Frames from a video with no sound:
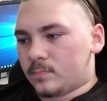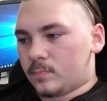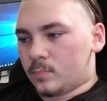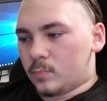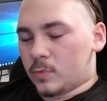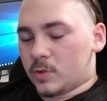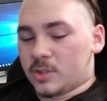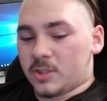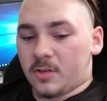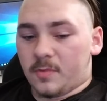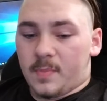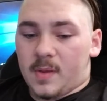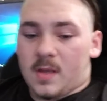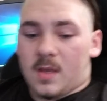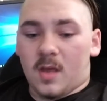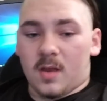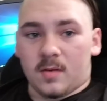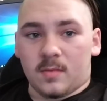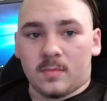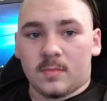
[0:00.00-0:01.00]
which would be
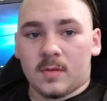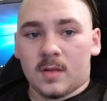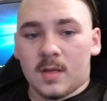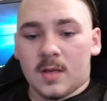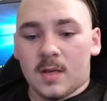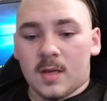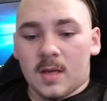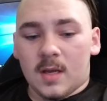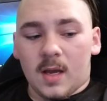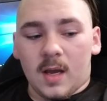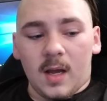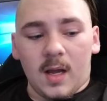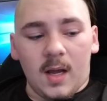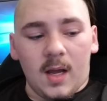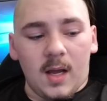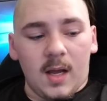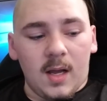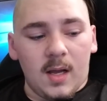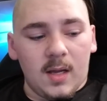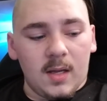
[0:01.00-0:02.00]
good.
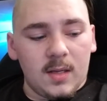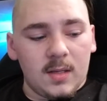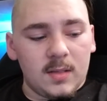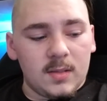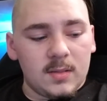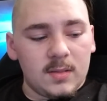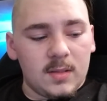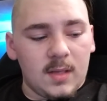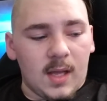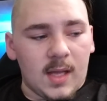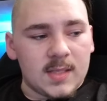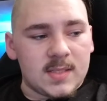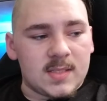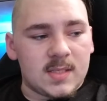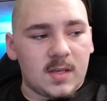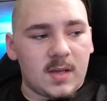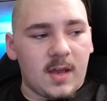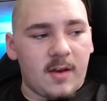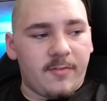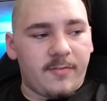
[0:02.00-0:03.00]
I
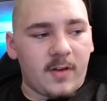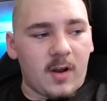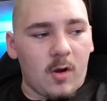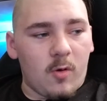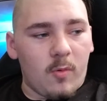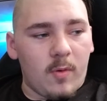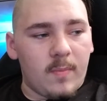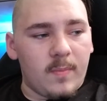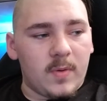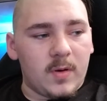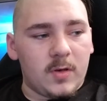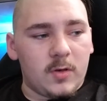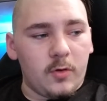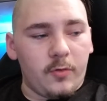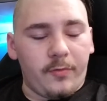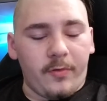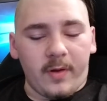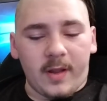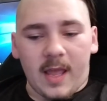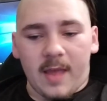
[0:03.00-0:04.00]
still gotta figure out what I'm gonna do
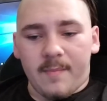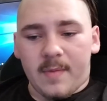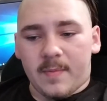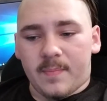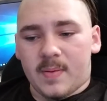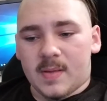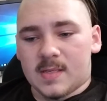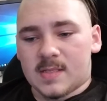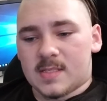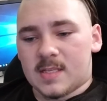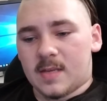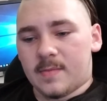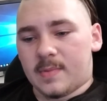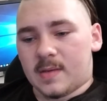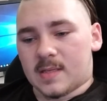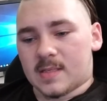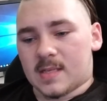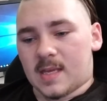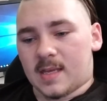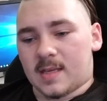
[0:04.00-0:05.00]
for a gaming PC
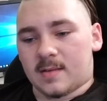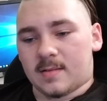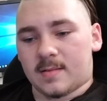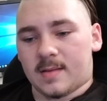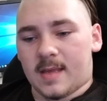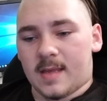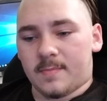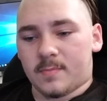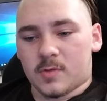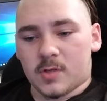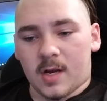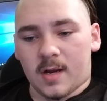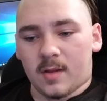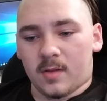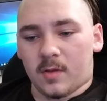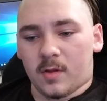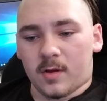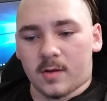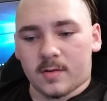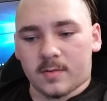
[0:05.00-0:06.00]
because I keep trying to
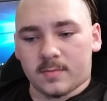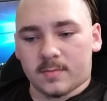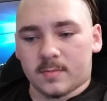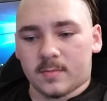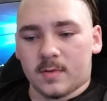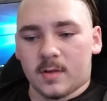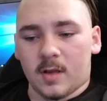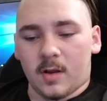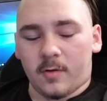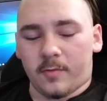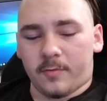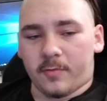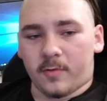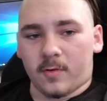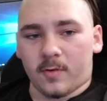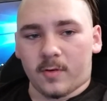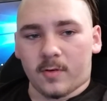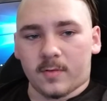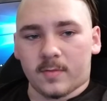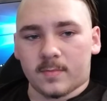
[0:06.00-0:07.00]
look,
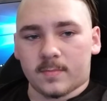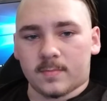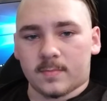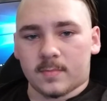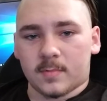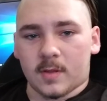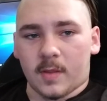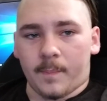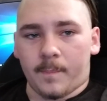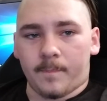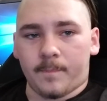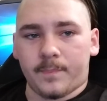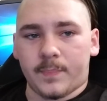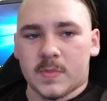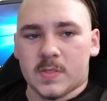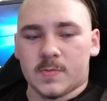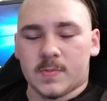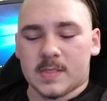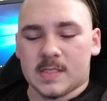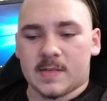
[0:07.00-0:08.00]
for the
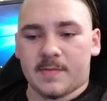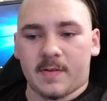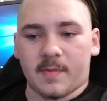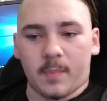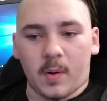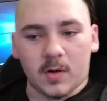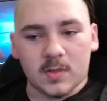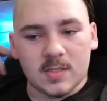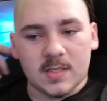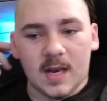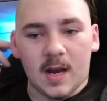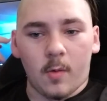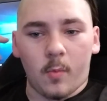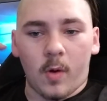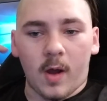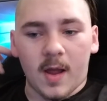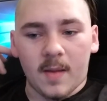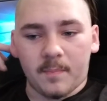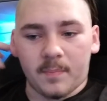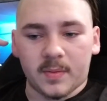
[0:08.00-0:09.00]
specific parts that I
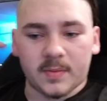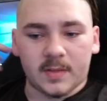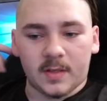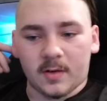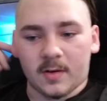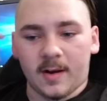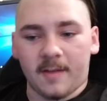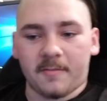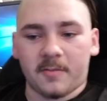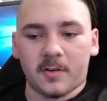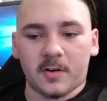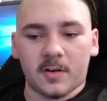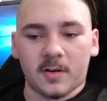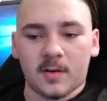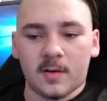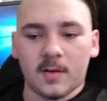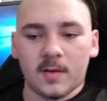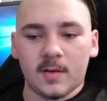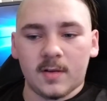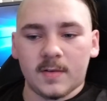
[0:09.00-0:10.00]
want, but they're never
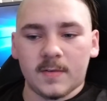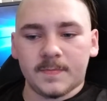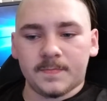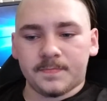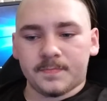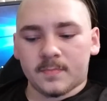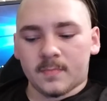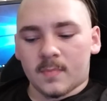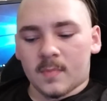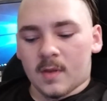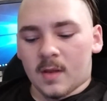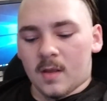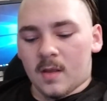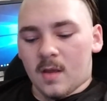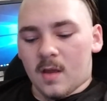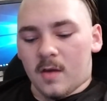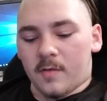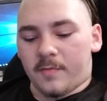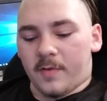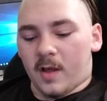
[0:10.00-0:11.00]

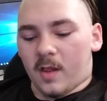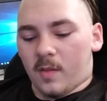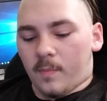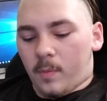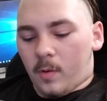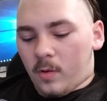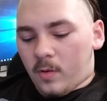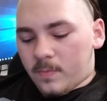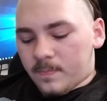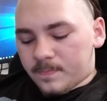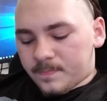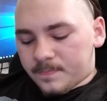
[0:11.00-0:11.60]
available.